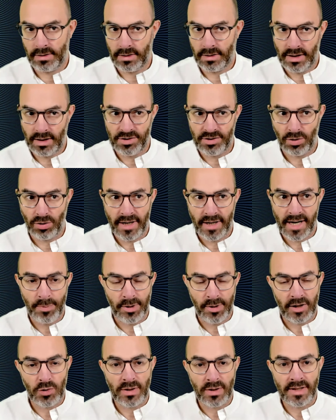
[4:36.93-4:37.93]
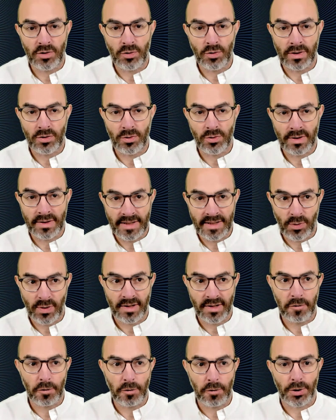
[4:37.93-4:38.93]
it's only happening in
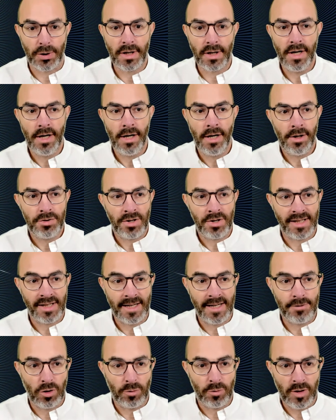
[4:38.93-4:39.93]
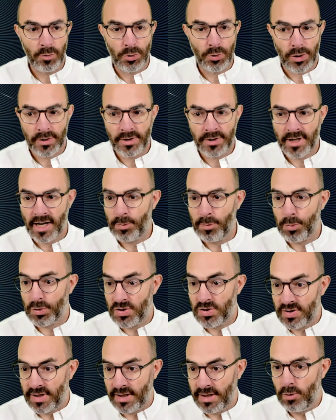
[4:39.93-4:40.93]
2024, but it gives you a bit more time. But
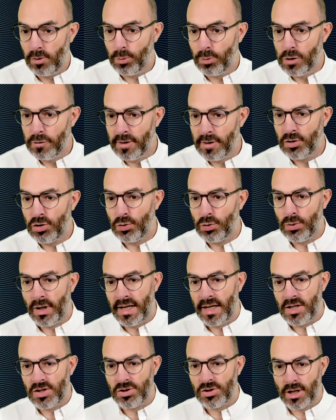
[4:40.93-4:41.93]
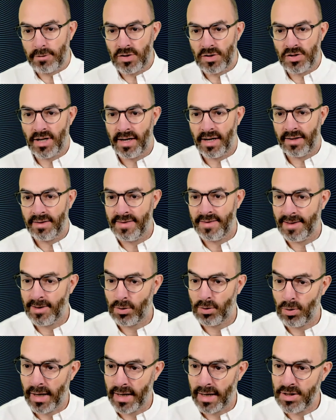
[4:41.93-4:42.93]
still, moving to a server-side data
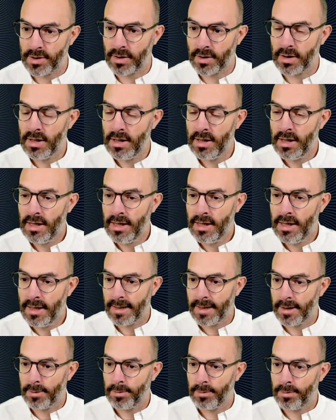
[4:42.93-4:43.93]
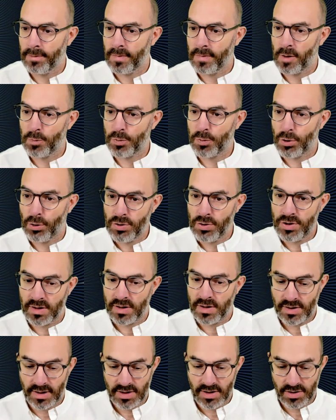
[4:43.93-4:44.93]
collection approach
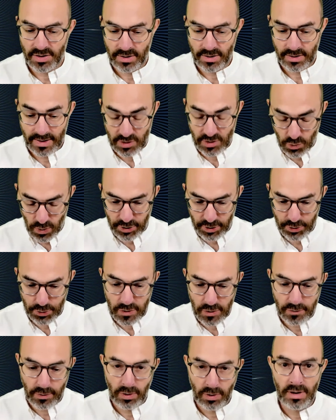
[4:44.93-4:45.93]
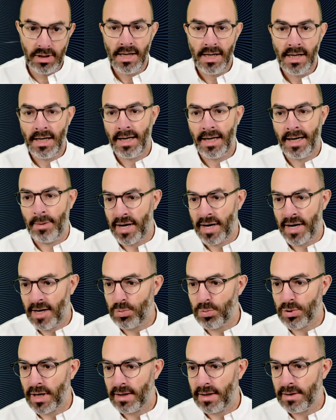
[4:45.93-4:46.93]
is quite useful. And many
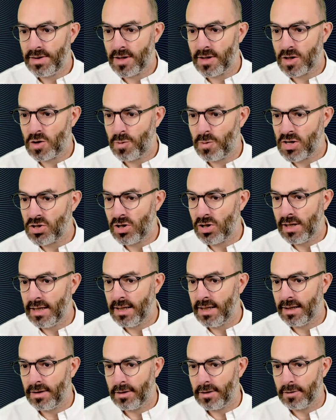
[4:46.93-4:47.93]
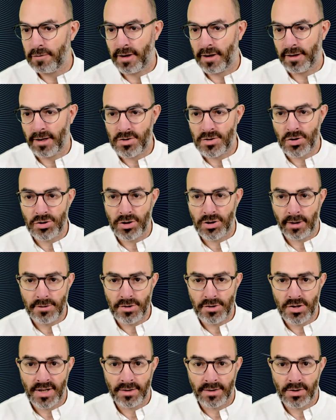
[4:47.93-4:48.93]
brands, especially in the financial
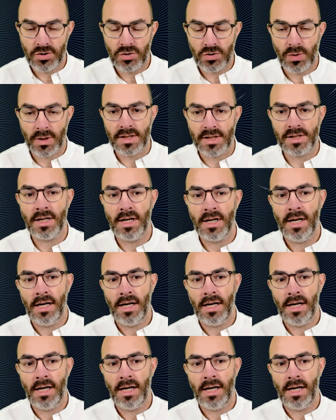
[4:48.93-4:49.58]
services industries,